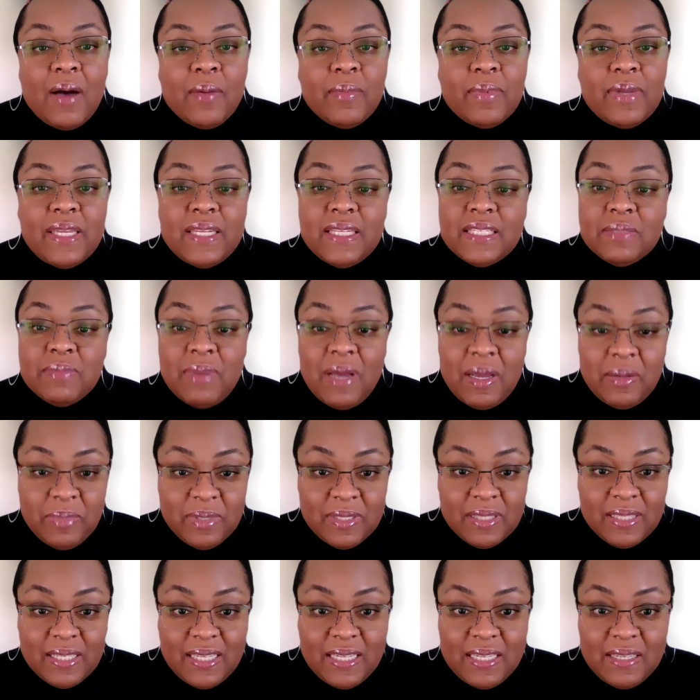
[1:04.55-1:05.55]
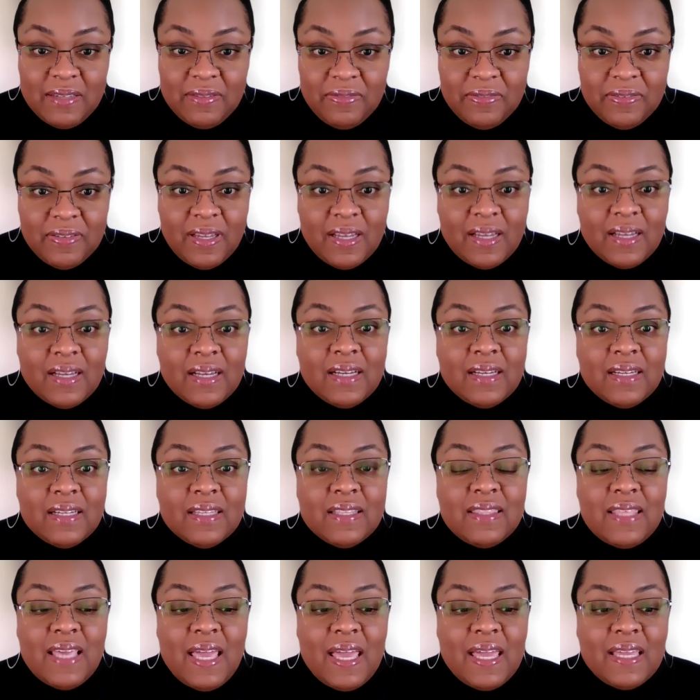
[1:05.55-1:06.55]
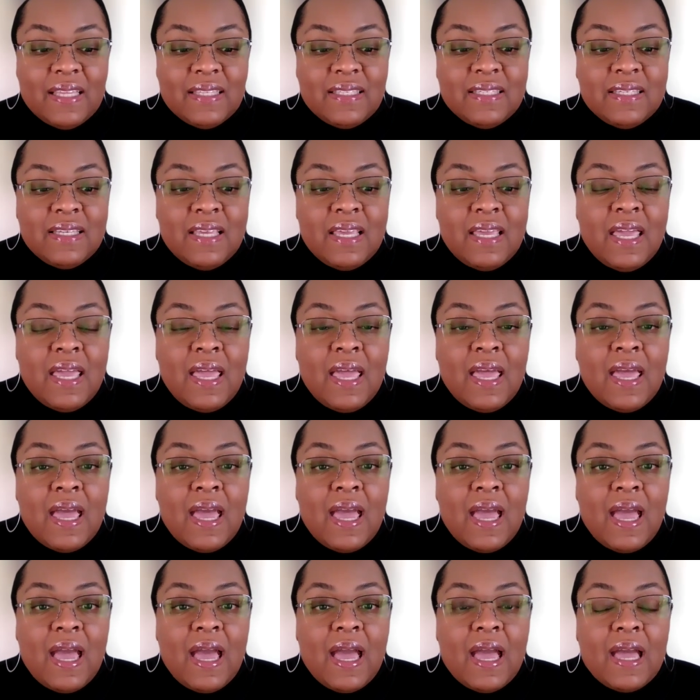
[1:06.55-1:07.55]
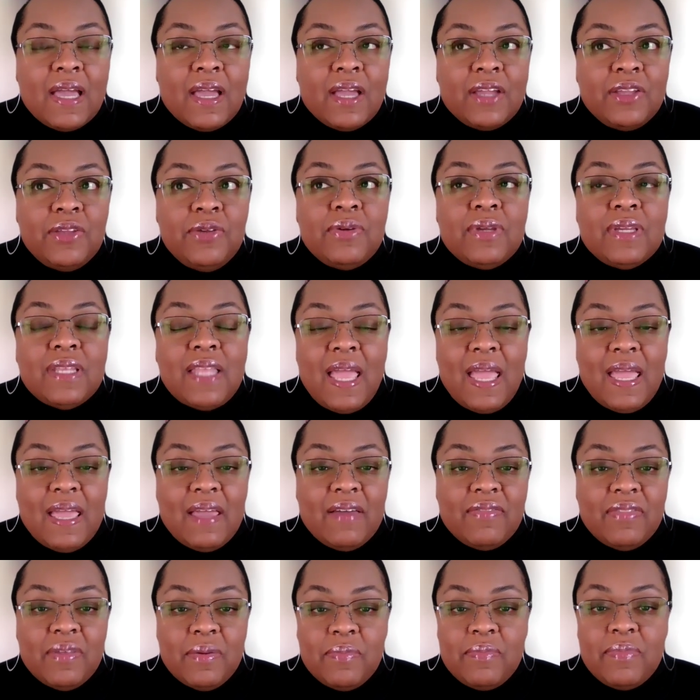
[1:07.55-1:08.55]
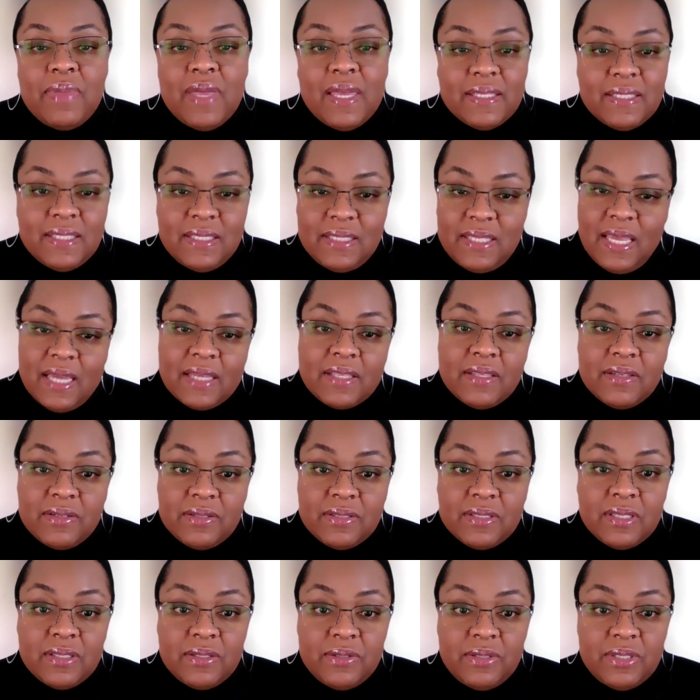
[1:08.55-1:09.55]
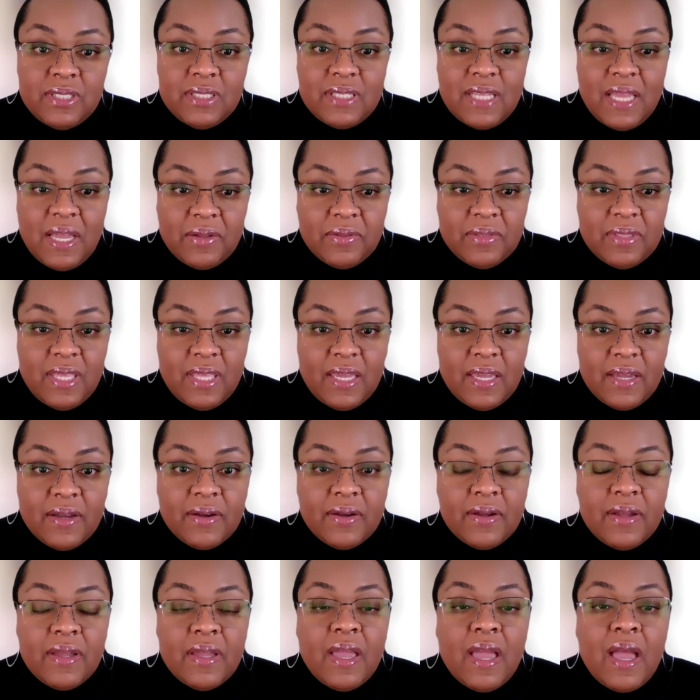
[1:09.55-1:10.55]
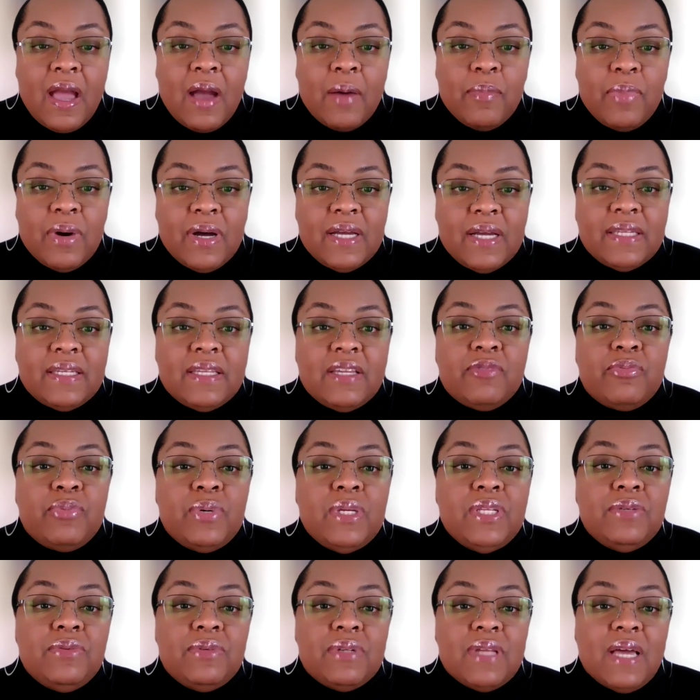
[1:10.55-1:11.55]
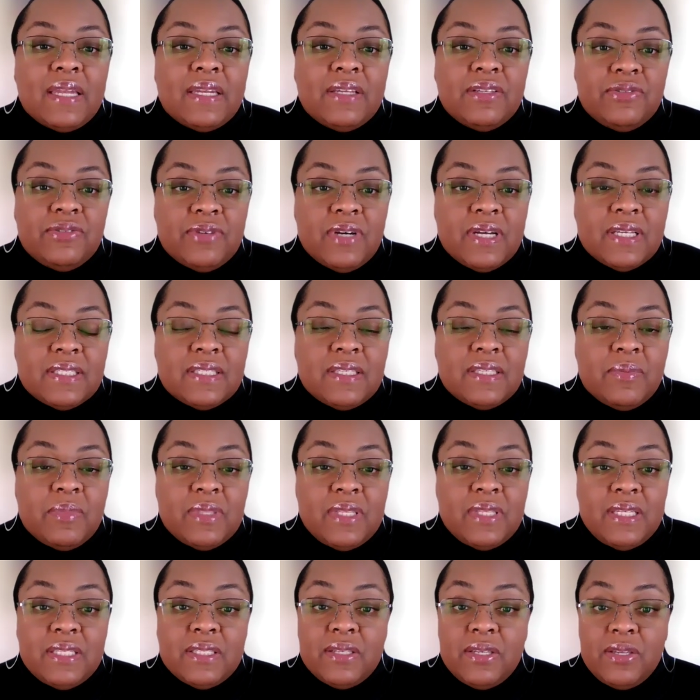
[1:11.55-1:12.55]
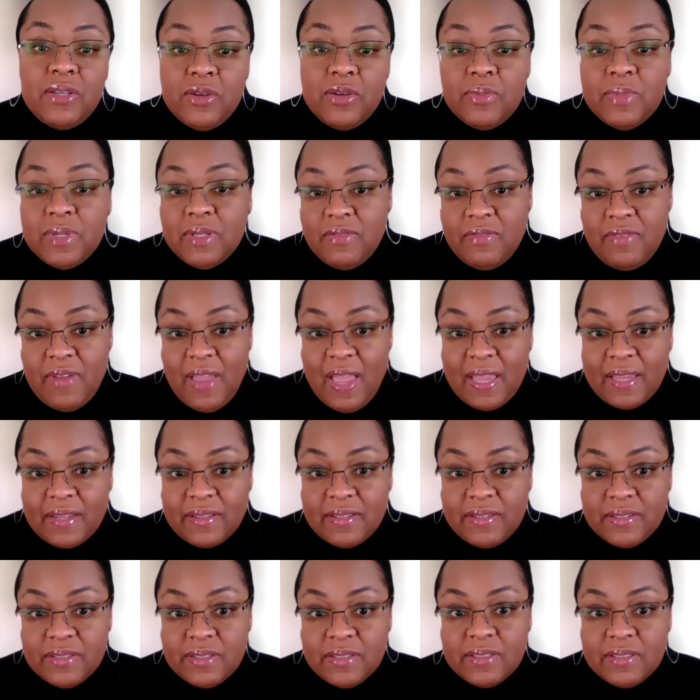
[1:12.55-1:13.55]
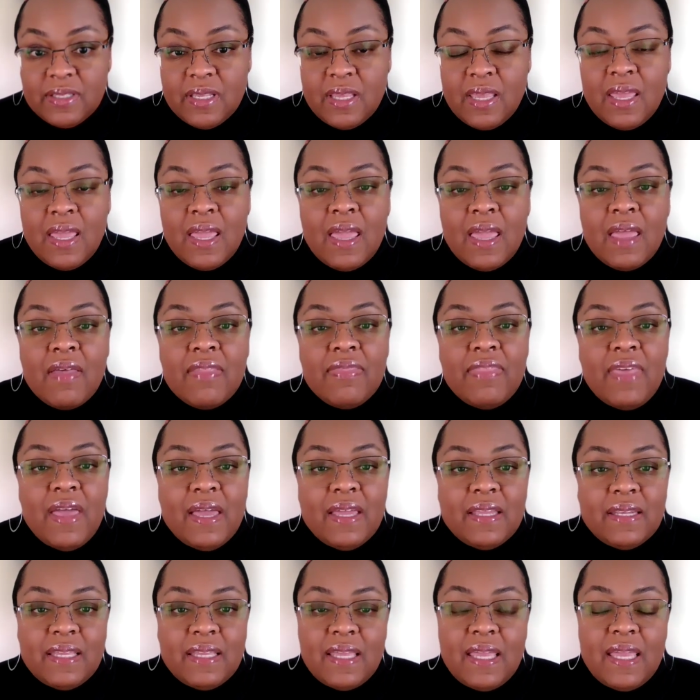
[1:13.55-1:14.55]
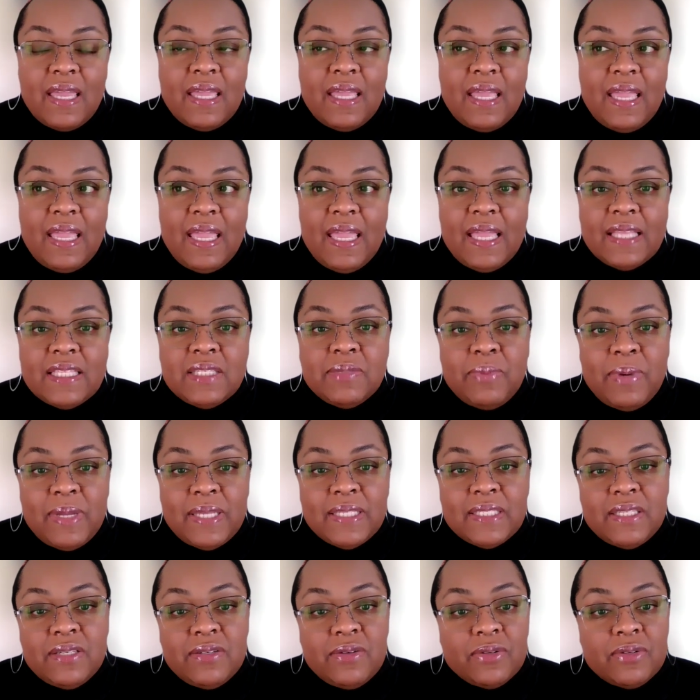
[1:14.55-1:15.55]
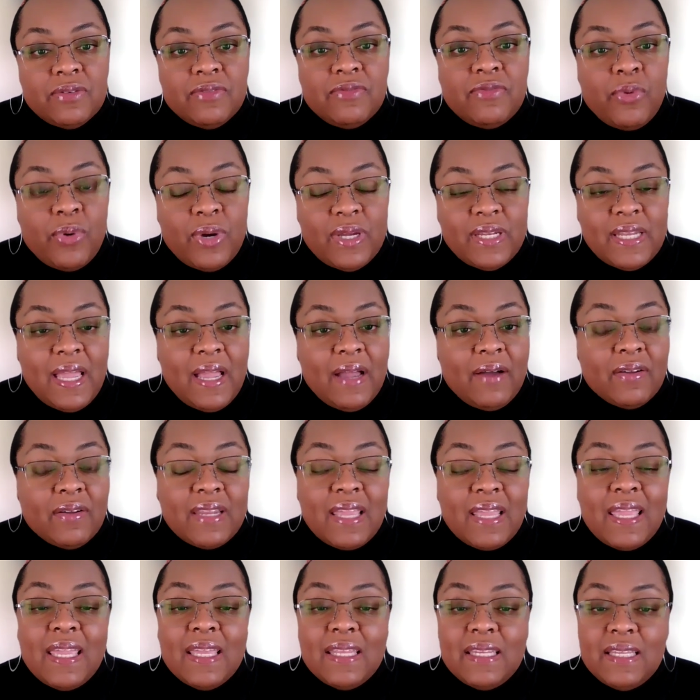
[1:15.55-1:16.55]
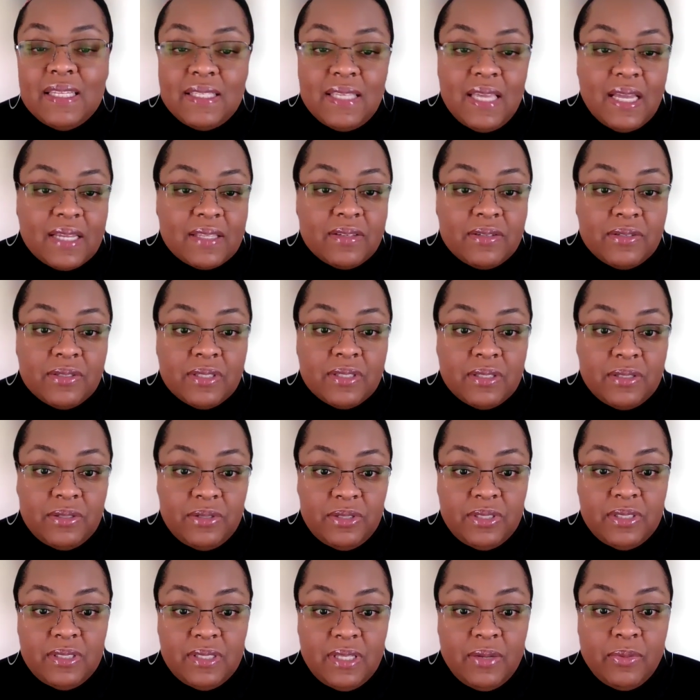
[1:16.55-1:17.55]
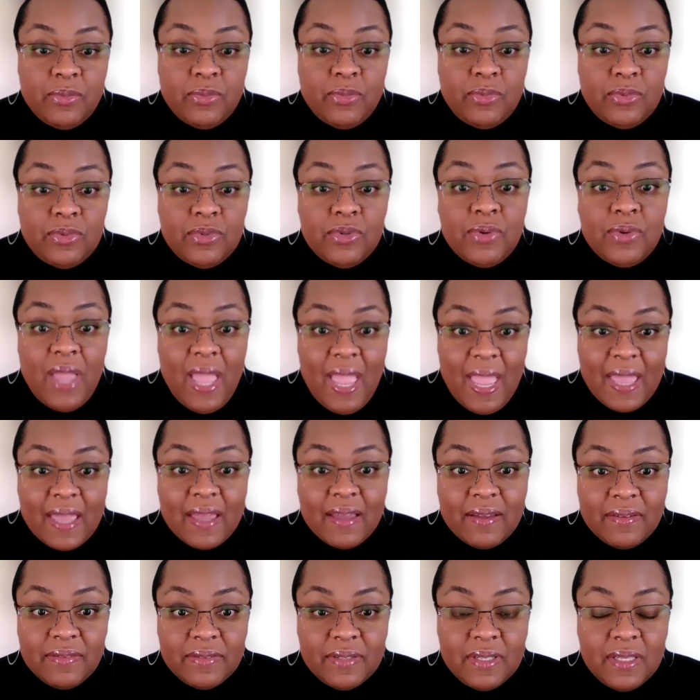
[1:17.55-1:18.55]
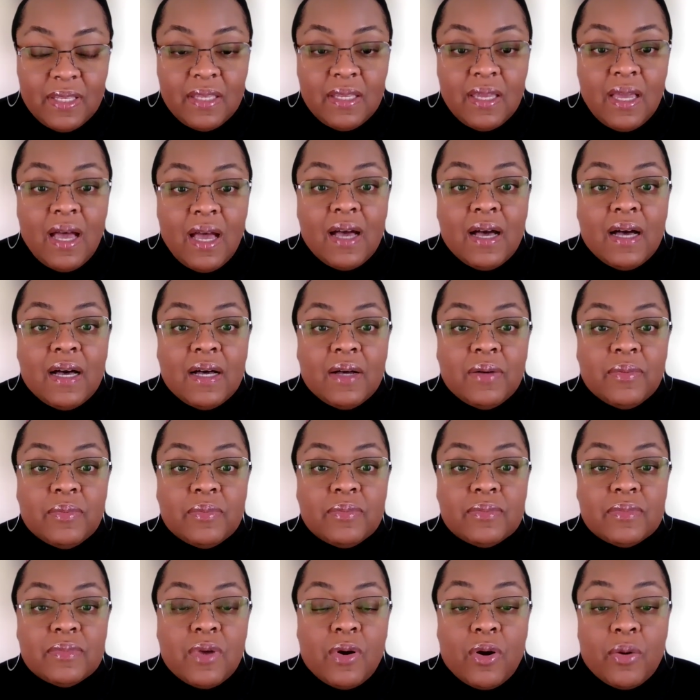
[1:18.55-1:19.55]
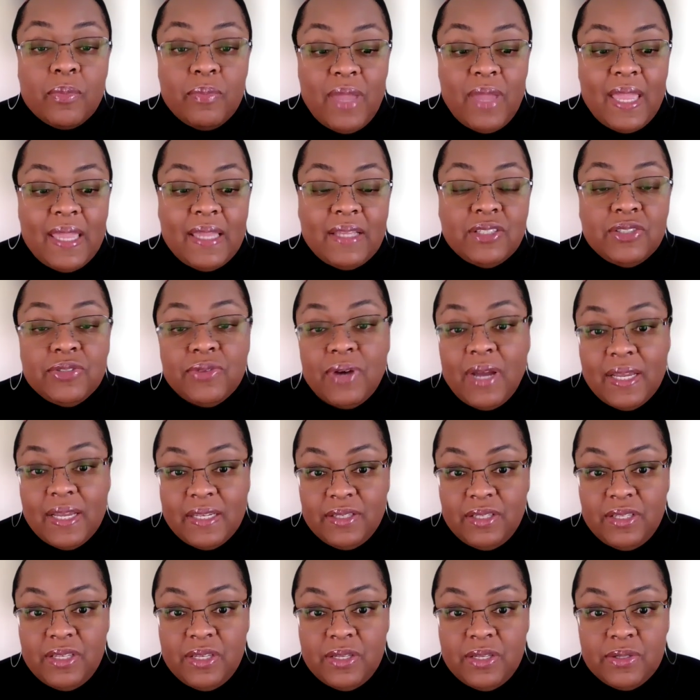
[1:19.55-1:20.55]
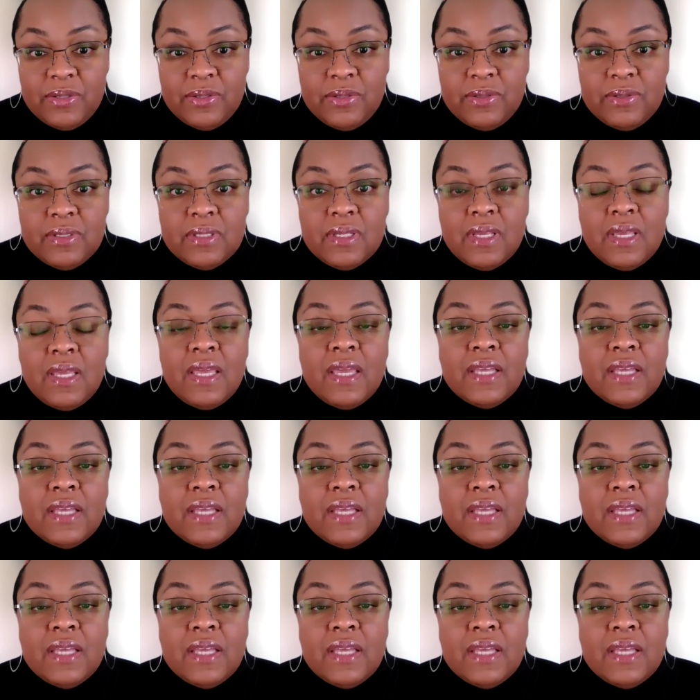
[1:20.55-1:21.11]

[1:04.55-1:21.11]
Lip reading: It is my belief that you can have the best technical solution out there, but if we do not address some of these human factors, that it's basically going to void out any technical solution that you have or may try to use.